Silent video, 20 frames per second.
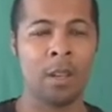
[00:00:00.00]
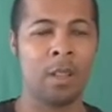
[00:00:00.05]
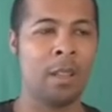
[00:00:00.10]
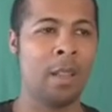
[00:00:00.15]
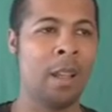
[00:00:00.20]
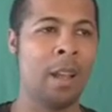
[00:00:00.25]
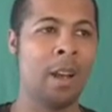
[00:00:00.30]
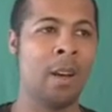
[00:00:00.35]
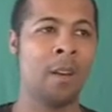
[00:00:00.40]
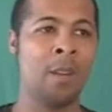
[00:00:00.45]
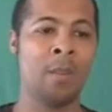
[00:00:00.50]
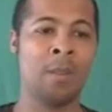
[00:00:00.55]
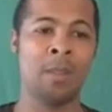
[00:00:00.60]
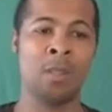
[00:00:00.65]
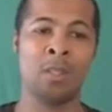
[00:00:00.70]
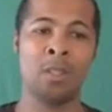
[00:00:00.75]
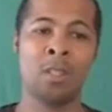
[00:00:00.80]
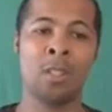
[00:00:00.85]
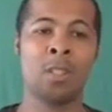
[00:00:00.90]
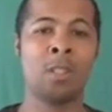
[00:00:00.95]
Now,
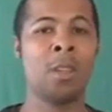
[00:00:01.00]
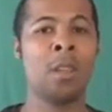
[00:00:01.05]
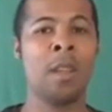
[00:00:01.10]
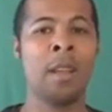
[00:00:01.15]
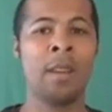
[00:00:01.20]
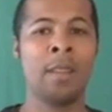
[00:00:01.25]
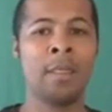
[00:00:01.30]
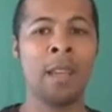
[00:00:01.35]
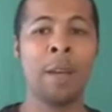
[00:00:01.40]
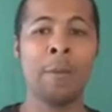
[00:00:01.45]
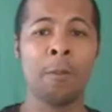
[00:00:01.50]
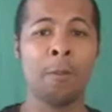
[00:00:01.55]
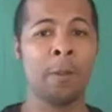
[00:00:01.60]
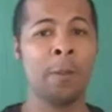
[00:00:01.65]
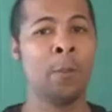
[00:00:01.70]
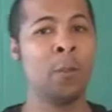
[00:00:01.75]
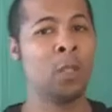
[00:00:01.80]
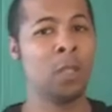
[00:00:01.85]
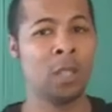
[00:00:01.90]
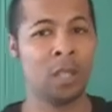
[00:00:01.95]
and
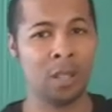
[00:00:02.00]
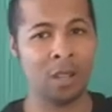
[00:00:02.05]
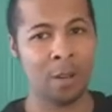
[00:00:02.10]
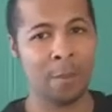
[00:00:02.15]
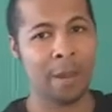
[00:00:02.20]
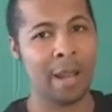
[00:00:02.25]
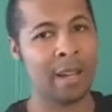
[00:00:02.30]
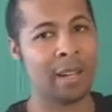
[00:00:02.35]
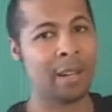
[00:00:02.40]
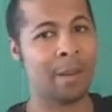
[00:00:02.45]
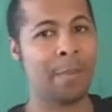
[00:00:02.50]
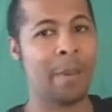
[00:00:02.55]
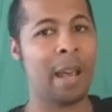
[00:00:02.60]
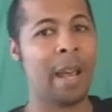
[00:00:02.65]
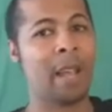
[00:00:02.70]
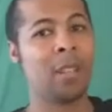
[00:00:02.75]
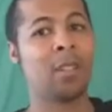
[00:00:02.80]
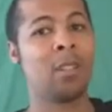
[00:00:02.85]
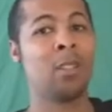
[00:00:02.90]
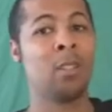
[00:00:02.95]
definitely we shouldn't go back in the
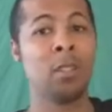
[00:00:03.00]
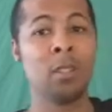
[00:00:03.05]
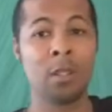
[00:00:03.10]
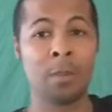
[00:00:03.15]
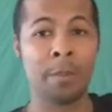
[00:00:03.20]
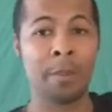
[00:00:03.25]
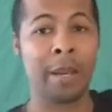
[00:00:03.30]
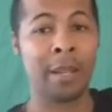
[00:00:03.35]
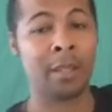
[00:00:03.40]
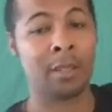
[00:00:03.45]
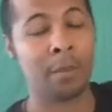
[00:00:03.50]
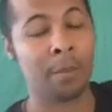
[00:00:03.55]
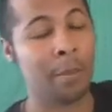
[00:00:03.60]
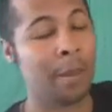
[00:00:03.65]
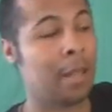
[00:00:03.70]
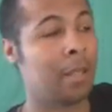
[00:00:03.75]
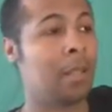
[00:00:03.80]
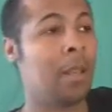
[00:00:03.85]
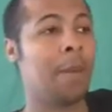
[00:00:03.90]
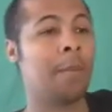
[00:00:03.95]
past, because you can
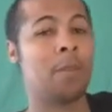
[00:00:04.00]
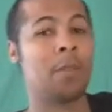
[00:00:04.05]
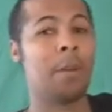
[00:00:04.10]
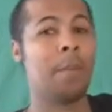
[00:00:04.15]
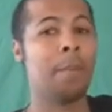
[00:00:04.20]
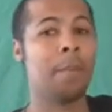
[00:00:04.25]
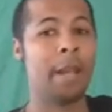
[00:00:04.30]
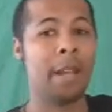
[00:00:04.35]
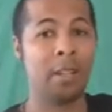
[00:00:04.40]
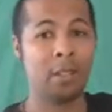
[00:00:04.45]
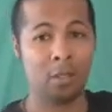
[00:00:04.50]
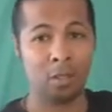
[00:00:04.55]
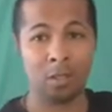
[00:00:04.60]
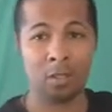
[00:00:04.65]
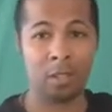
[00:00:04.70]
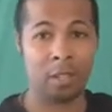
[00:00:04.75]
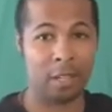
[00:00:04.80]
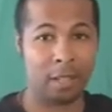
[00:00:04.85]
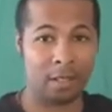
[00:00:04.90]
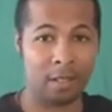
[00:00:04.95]
mess up some major
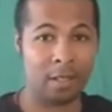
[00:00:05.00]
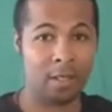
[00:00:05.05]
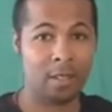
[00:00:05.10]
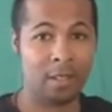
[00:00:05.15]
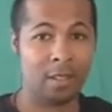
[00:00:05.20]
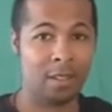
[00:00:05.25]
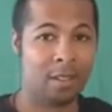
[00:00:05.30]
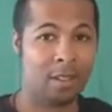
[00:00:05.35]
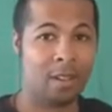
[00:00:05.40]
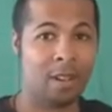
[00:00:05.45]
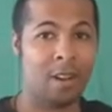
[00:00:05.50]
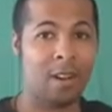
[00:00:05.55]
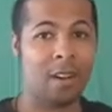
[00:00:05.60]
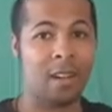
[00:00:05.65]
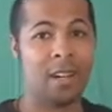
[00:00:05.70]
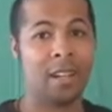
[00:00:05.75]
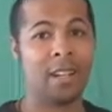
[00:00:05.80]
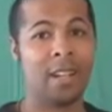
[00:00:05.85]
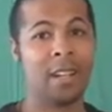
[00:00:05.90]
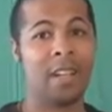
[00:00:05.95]
shit.
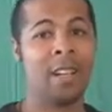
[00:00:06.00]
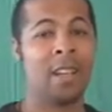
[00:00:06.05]
Alright.